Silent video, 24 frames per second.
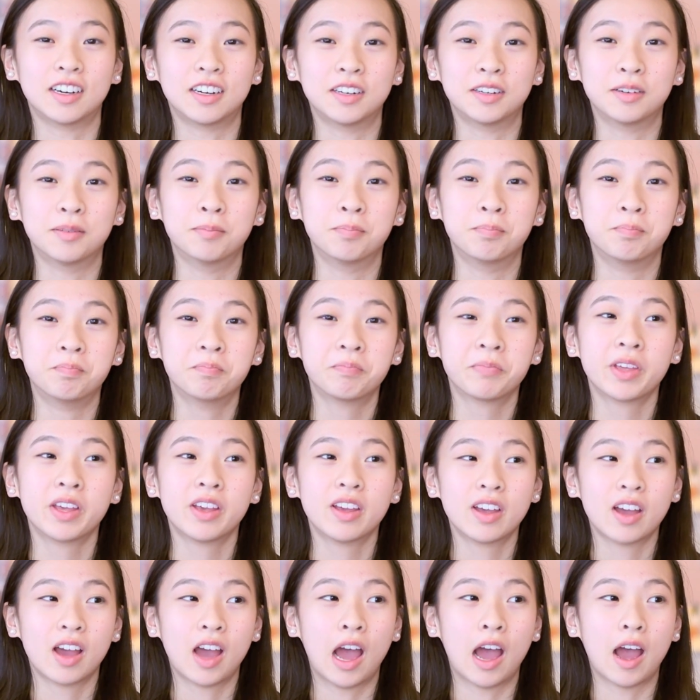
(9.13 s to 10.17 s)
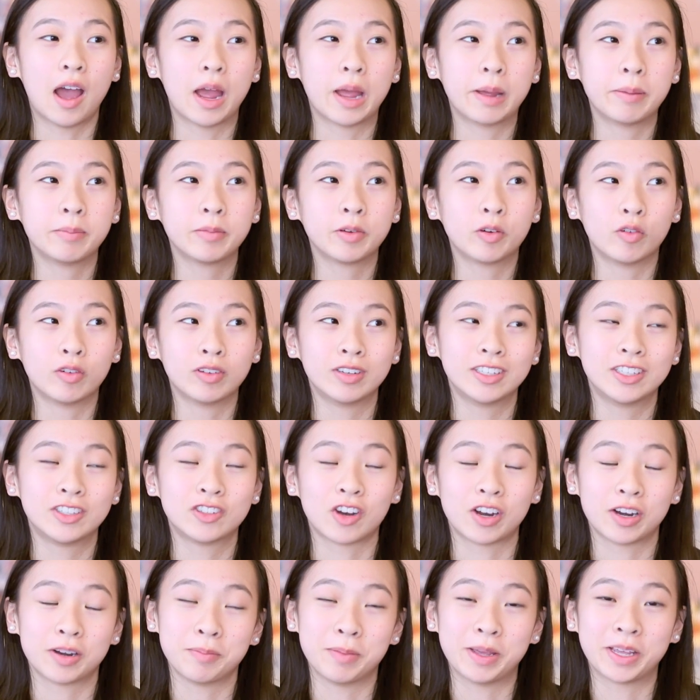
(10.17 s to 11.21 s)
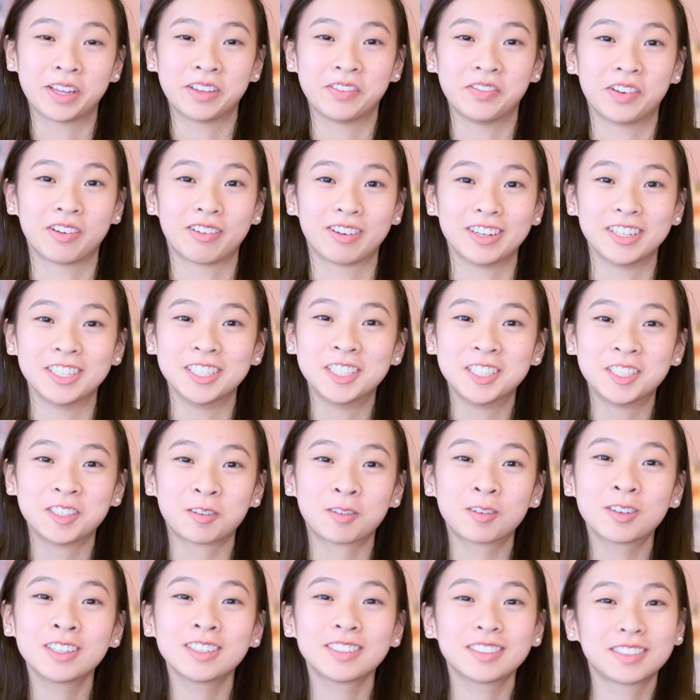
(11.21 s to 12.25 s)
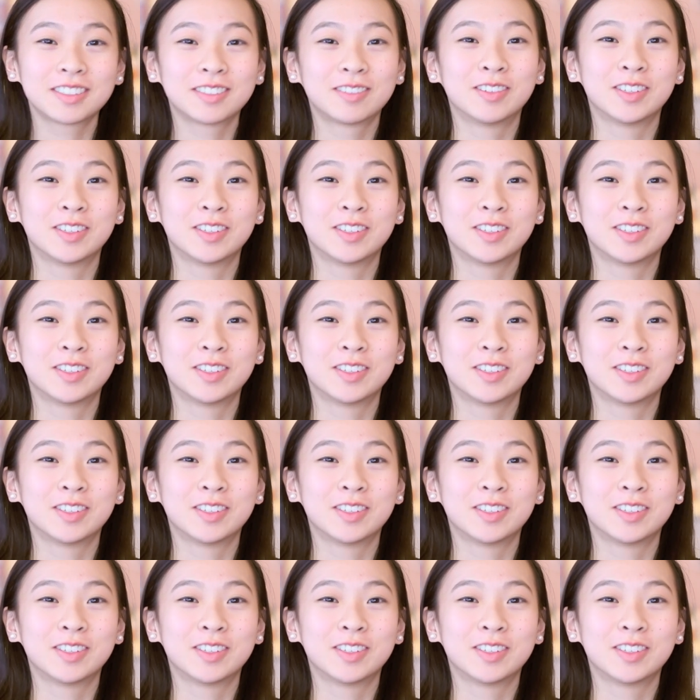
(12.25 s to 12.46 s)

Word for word: Um, I'm going to try to make it very short,